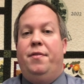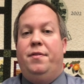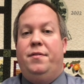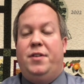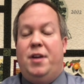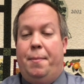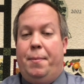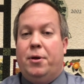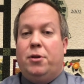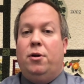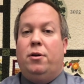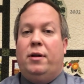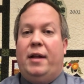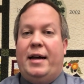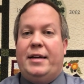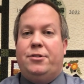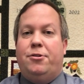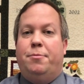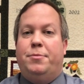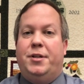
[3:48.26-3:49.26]
Typical
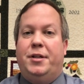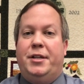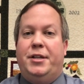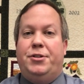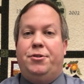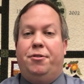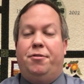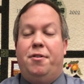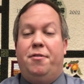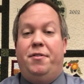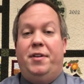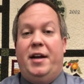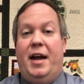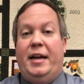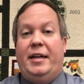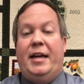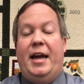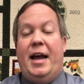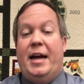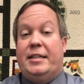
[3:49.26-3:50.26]
classrooms in District
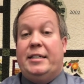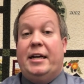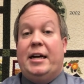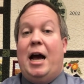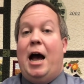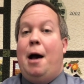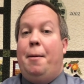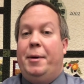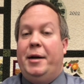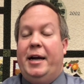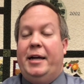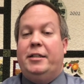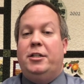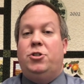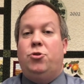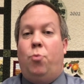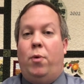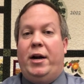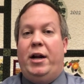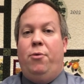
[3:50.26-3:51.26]
58 can't accommodate
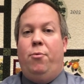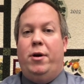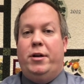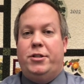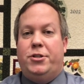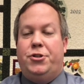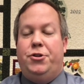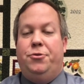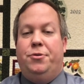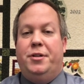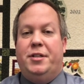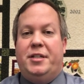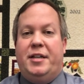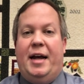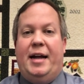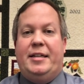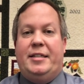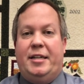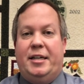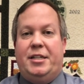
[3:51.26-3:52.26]
21 students
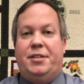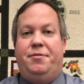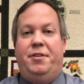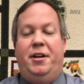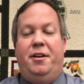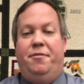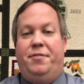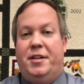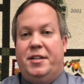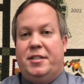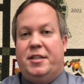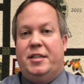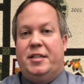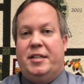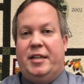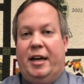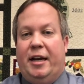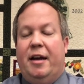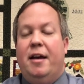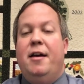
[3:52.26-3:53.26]
at six feet of
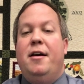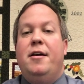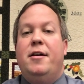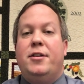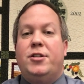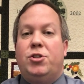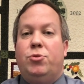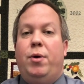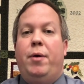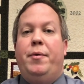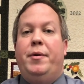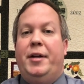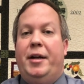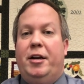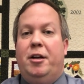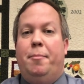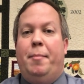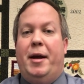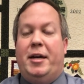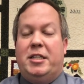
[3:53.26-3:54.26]
distancing, so we would need
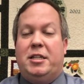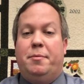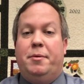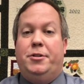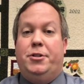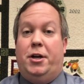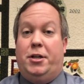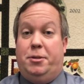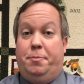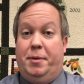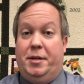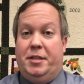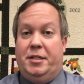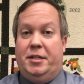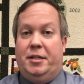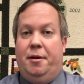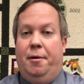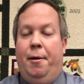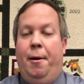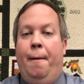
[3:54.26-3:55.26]
to make some
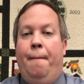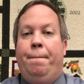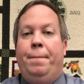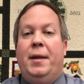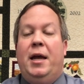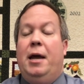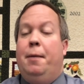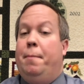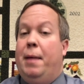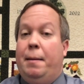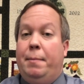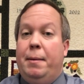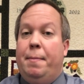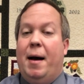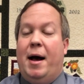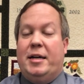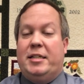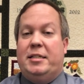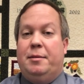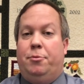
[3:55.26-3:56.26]
adjustments. It may be
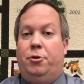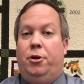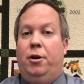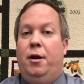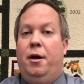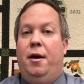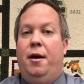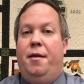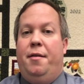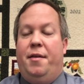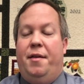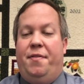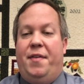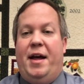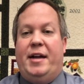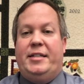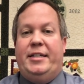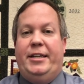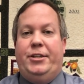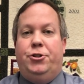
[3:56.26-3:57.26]
possible that
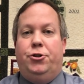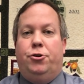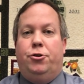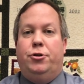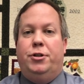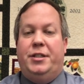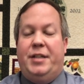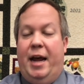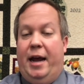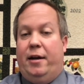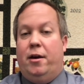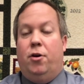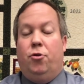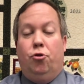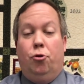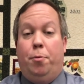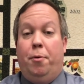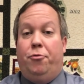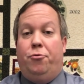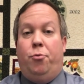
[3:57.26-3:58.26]
that teacher could take a
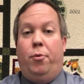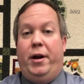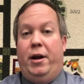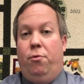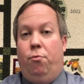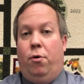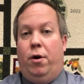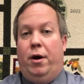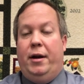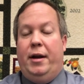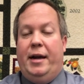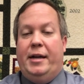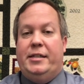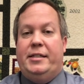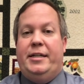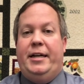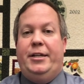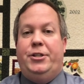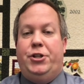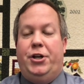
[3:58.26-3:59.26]
group of 21 and
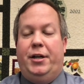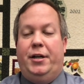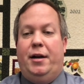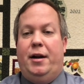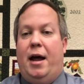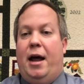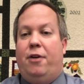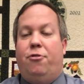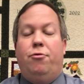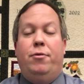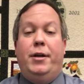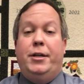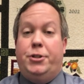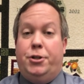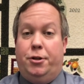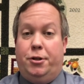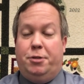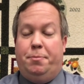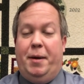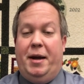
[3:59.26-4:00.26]
teach in a
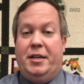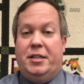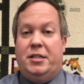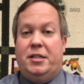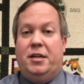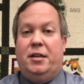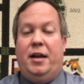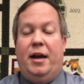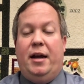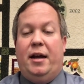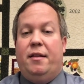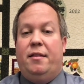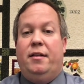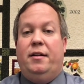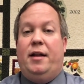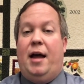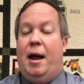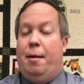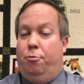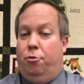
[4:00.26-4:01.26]
non-traditional space, like the
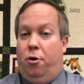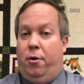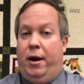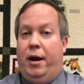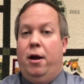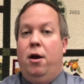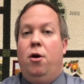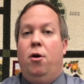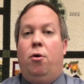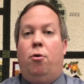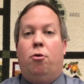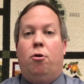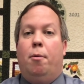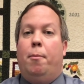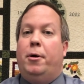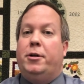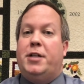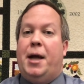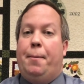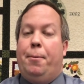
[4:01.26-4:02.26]
library, or a
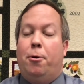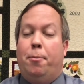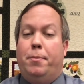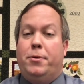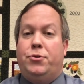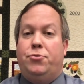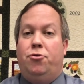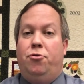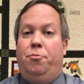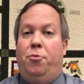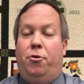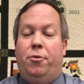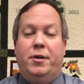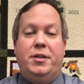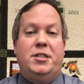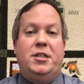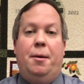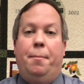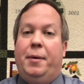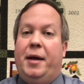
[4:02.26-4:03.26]
multipurpose room, or in some